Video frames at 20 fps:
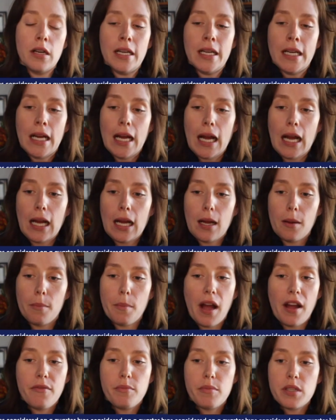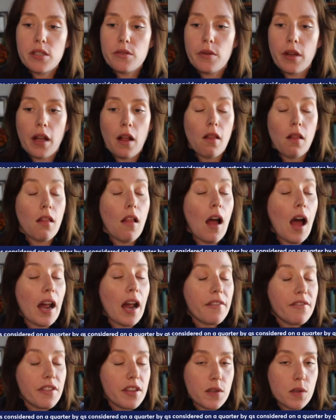I've been doing a lot
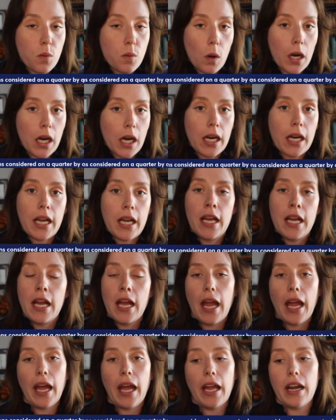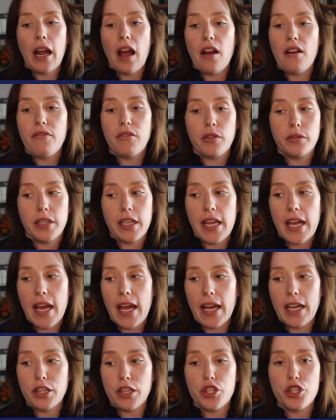of this work, and I've only
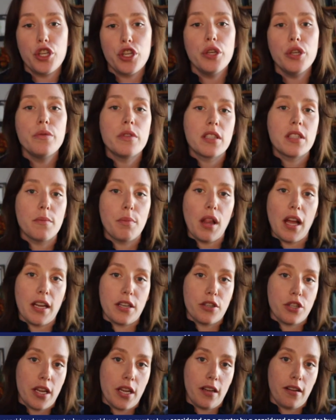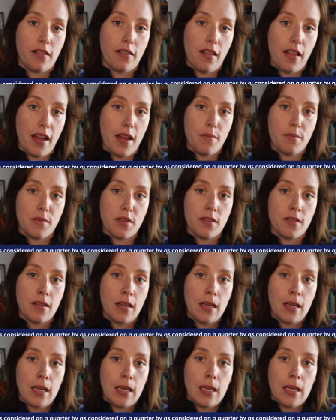had 2 supply chain claims
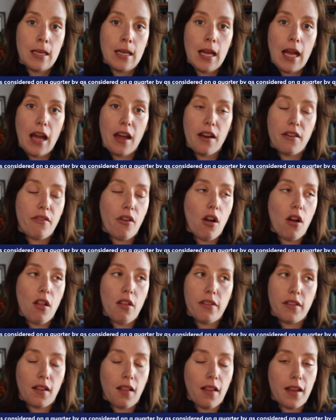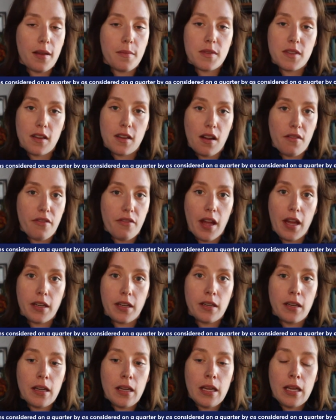out of all of the claims that I've had.
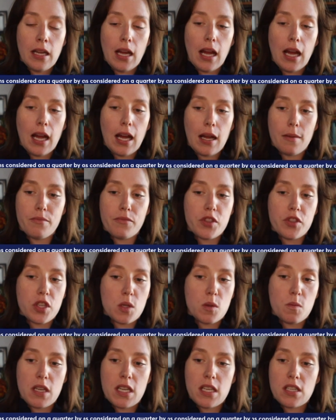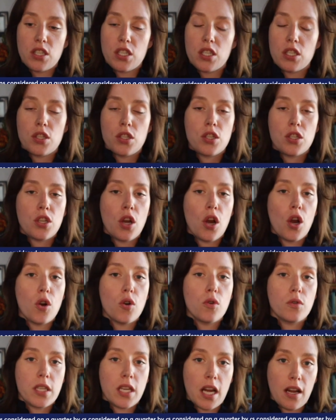Just because it is
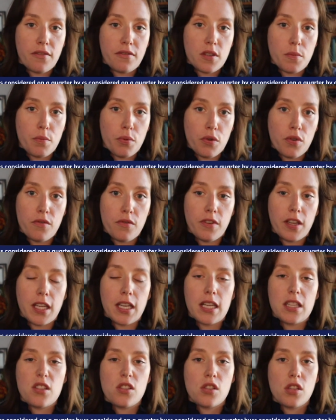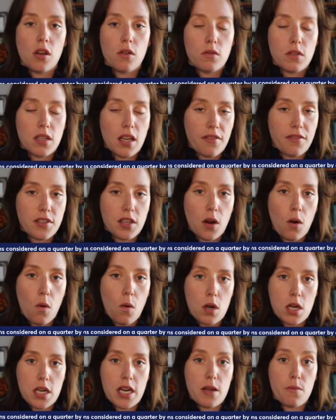so tough to prove it. It's so tough to
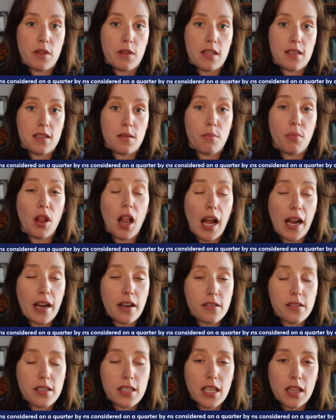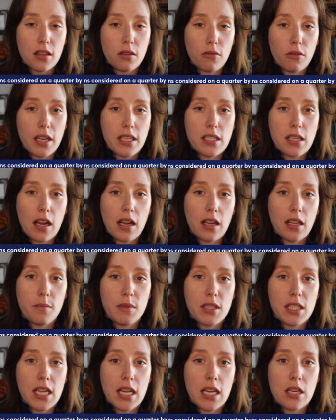coordinate with the suppliers to get the right
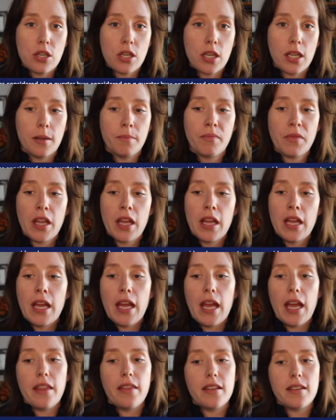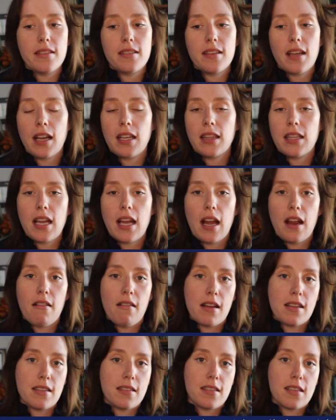documentation. And the second the
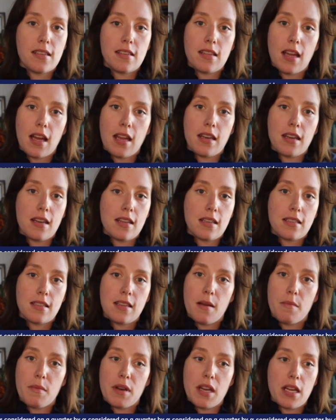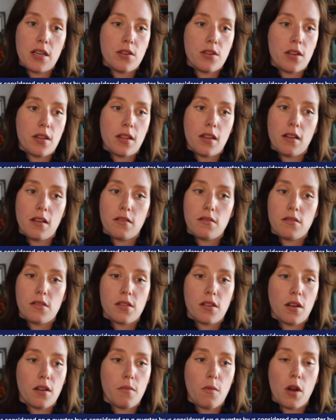IRS sees that in an examination, they're just
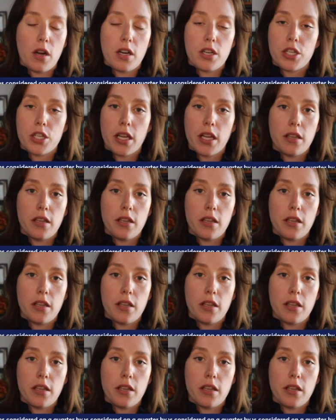going to want to shut you